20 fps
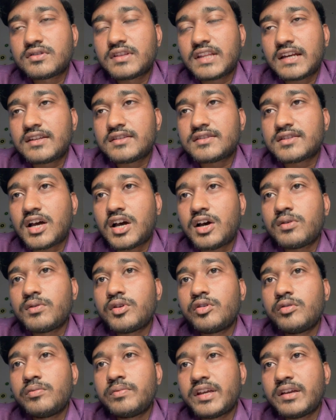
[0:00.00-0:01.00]
that is how
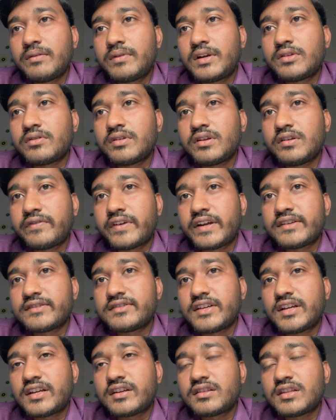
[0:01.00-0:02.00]
you will be able to
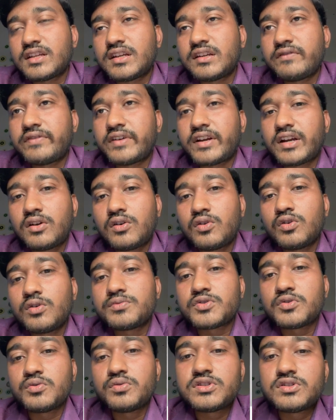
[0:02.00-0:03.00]
differentiate the different
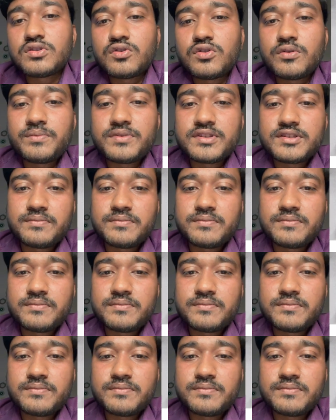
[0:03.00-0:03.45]
lobes, which lobe is